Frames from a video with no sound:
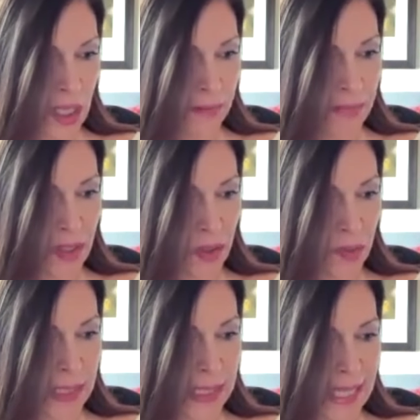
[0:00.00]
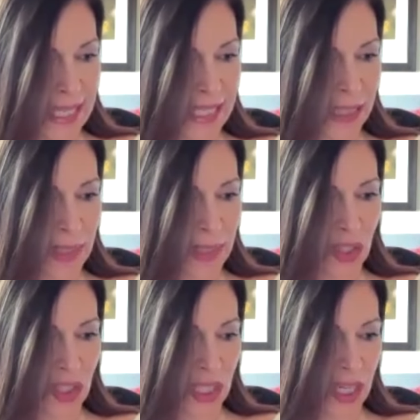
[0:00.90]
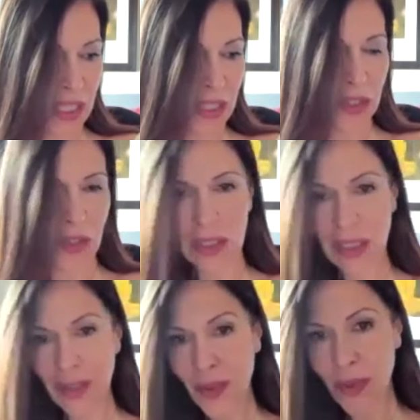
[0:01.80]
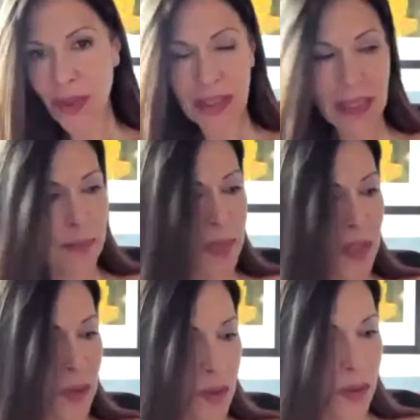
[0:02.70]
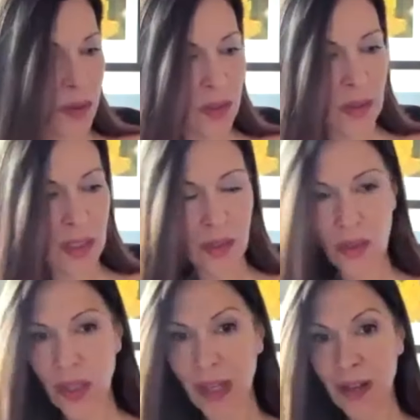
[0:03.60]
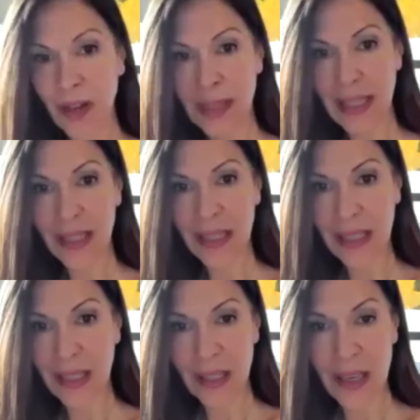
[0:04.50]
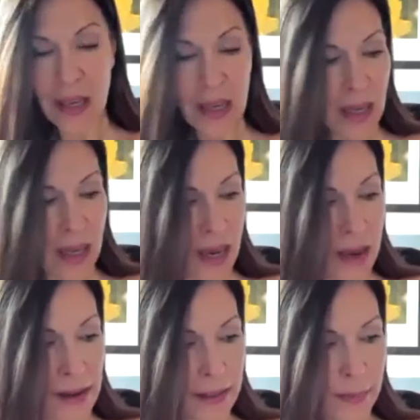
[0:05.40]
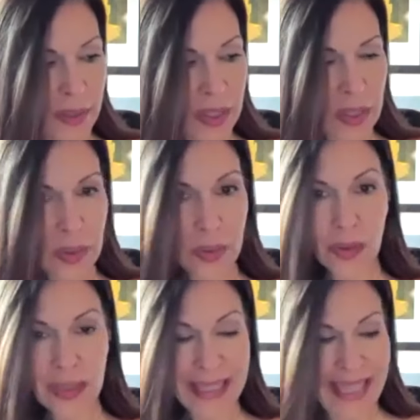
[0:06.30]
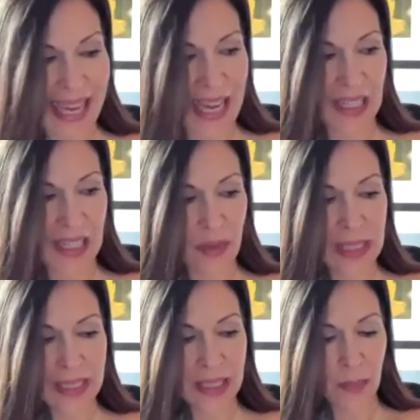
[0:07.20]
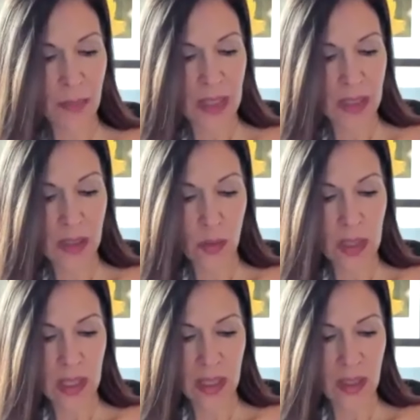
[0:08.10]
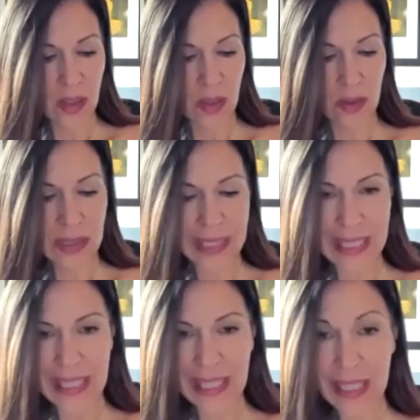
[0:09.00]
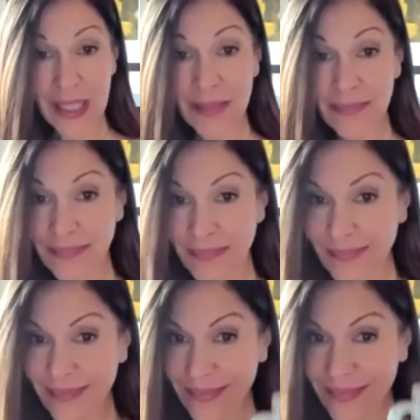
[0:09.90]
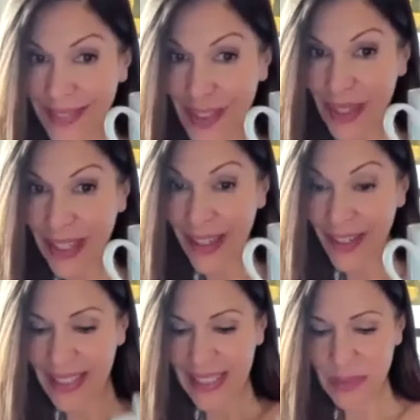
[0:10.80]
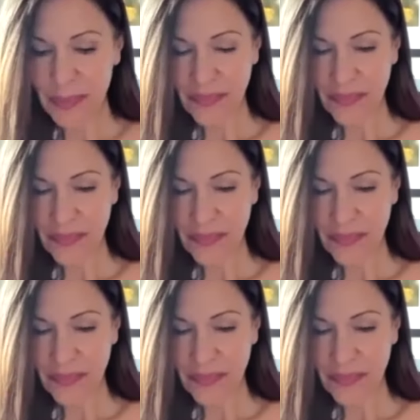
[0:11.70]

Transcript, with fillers: mushrooms, lion's mane, shiitake, turkey tail, cordyceps, you know, all those good things, chaga, maitake. Um, use that if you need something sweet in your tea. That's what I got right now.